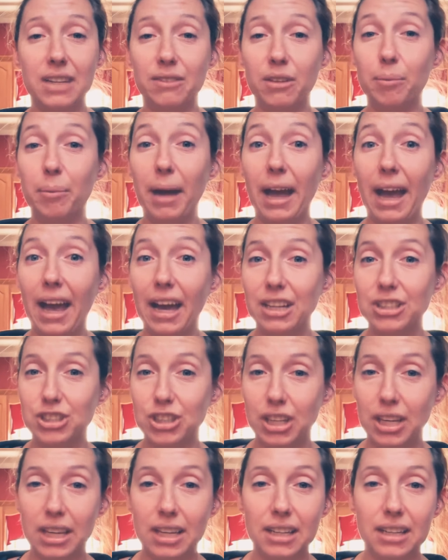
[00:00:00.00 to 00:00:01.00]
of a
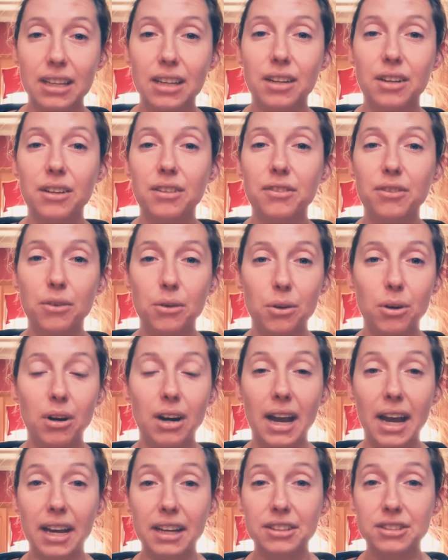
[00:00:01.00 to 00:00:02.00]
passion for
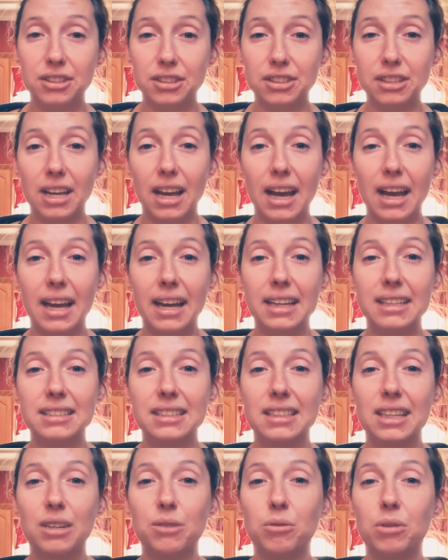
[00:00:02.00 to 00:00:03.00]
exercise,
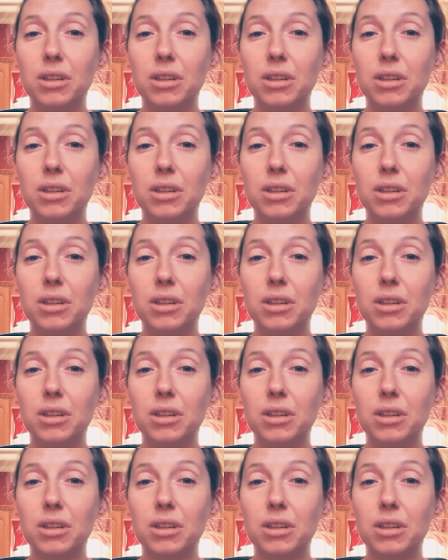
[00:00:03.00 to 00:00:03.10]
and I